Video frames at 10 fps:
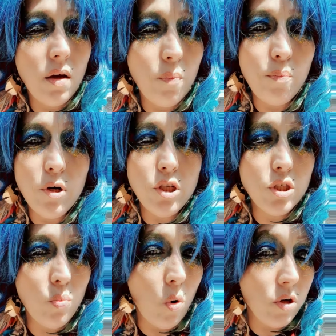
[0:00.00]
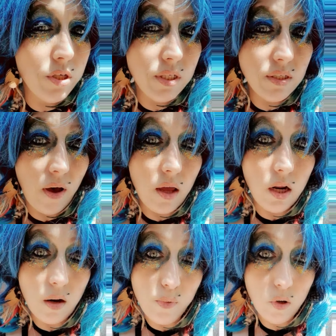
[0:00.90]
but just water is fine in a
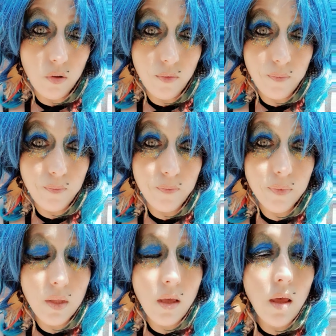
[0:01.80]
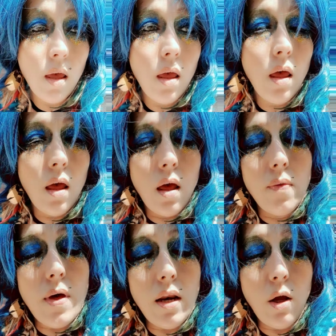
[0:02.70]
bowl.
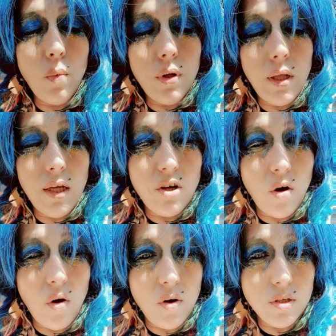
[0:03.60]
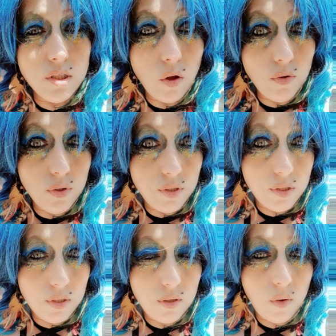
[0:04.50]
Then you will need your salt.
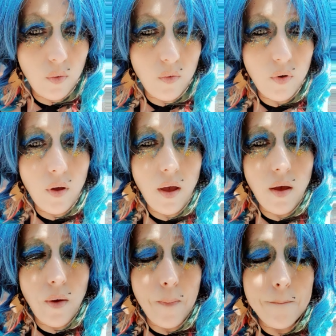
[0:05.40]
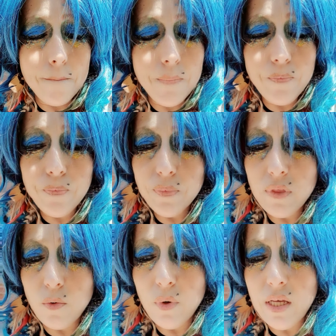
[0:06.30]
The
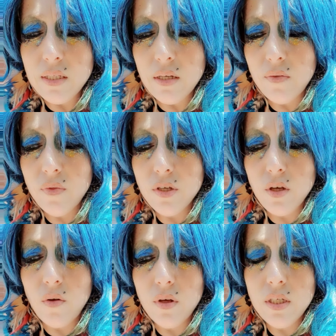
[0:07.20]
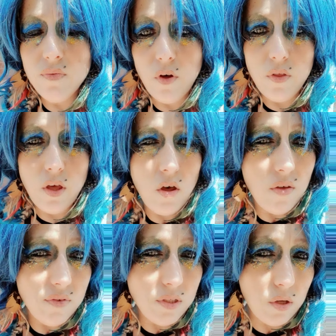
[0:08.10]
reason the salt is for the earth,
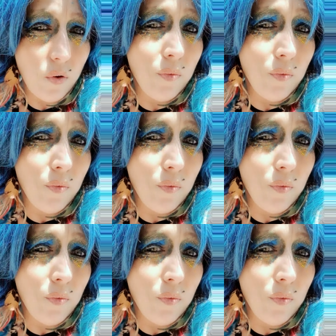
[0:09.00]
so